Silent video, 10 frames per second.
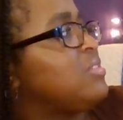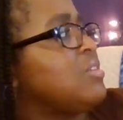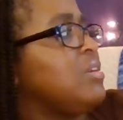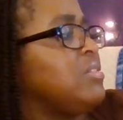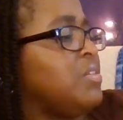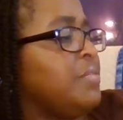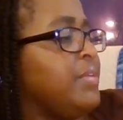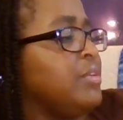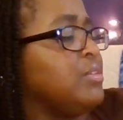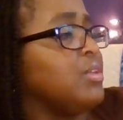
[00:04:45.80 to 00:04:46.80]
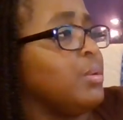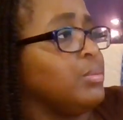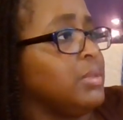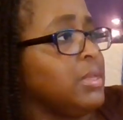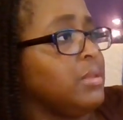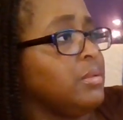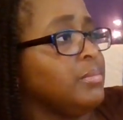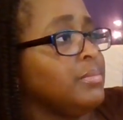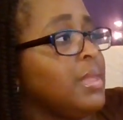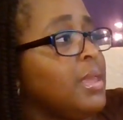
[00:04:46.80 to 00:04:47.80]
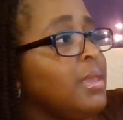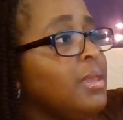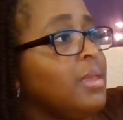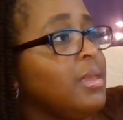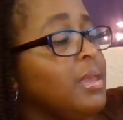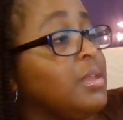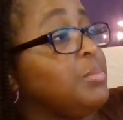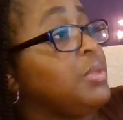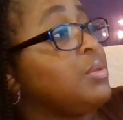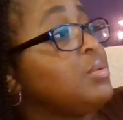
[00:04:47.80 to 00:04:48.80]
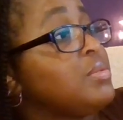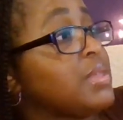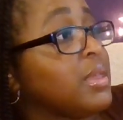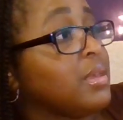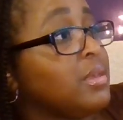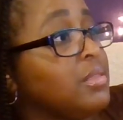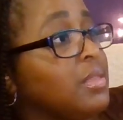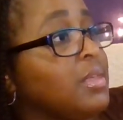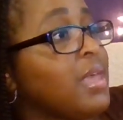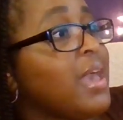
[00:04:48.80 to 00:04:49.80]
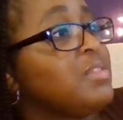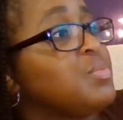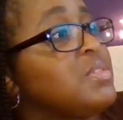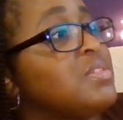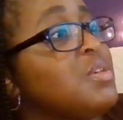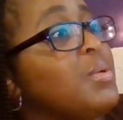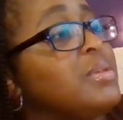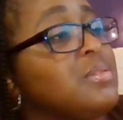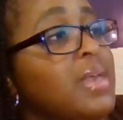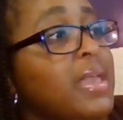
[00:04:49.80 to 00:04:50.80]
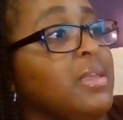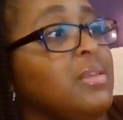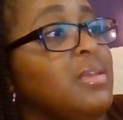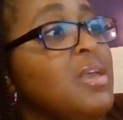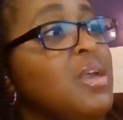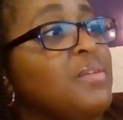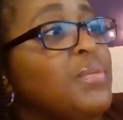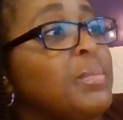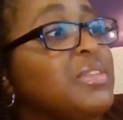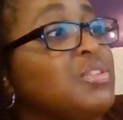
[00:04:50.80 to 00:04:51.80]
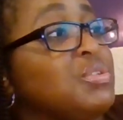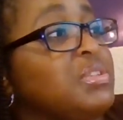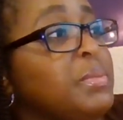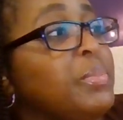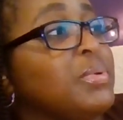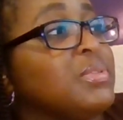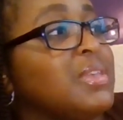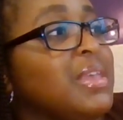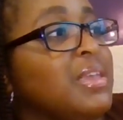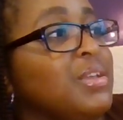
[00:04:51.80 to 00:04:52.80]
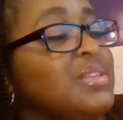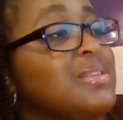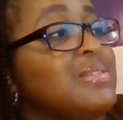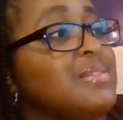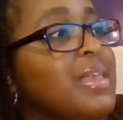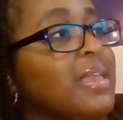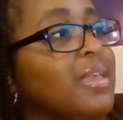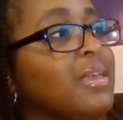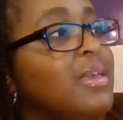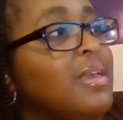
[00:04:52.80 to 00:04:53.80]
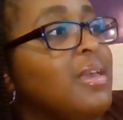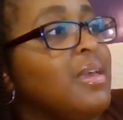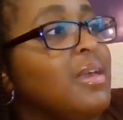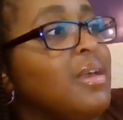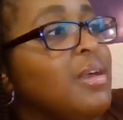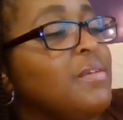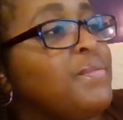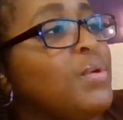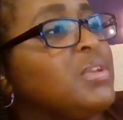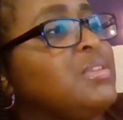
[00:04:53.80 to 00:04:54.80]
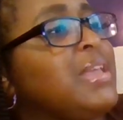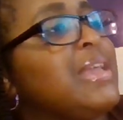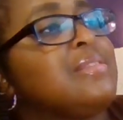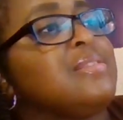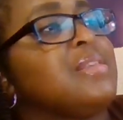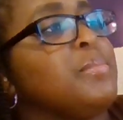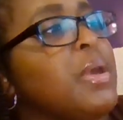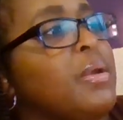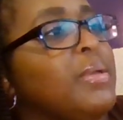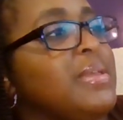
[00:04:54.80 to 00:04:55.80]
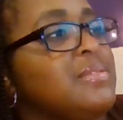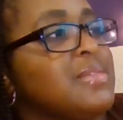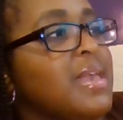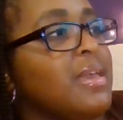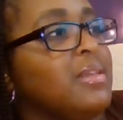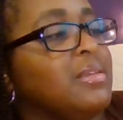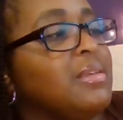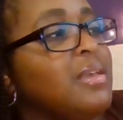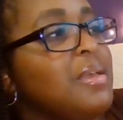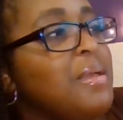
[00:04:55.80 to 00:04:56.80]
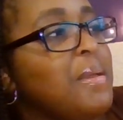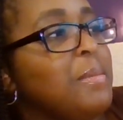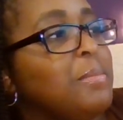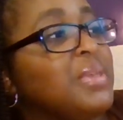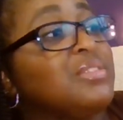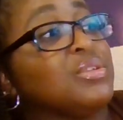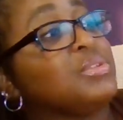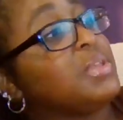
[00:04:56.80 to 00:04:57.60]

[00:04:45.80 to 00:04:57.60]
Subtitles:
started to feel lonely. In music, the class was so excited for Mr. Dimple to hear Dee sing. "Fortissimo," he said. Mr.